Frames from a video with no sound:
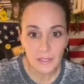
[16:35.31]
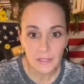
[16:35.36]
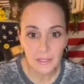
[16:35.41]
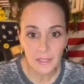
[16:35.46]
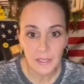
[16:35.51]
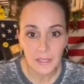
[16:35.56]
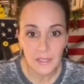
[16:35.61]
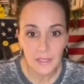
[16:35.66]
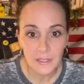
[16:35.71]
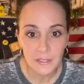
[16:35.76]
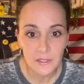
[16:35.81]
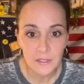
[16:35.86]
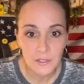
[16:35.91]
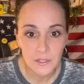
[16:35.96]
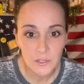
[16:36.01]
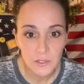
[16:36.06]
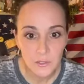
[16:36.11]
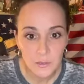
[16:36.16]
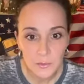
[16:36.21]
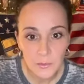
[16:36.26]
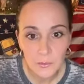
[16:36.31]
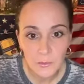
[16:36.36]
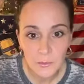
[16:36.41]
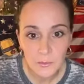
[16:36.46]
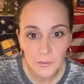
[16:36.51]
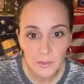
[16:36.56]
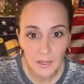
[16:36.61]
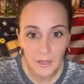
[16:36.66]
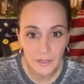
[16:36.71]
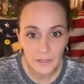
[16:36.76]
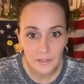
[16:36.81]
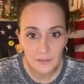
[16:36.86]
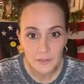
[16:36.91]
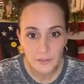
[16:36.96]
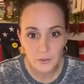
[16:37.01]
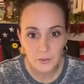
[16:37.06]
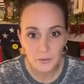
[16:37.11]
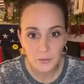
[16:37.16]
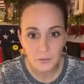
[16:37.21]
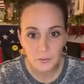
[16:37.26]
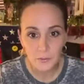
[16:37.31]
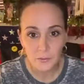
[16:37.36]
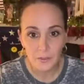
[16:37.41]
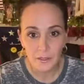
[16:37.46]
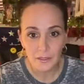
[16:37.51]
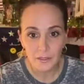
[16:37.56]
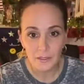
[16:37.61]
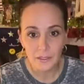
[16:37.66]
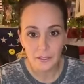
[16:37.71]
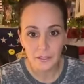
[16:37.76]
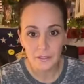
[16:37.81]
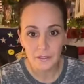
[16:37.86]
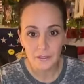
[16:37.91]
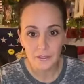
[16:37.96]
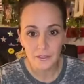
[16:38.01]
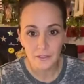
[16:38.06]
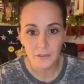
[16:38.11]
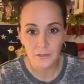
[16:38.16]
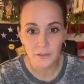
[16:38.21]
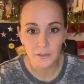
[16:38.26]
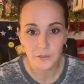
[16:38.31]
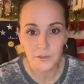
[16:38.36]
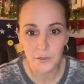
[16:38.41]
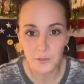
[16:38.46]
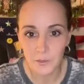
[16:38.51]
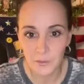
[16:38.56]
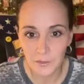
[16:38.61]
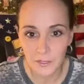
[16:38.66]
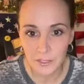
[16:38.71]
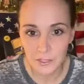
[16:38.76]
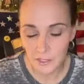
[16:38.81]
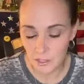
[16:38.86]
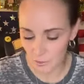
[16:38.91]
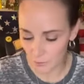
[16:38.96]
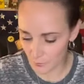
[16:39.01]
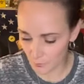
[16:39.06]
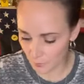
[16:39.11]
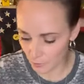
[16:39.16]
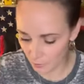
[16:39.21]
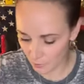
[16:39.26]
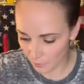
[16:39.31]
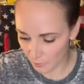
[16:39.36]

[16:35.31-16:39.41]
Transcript: Yes, I need to. You need to.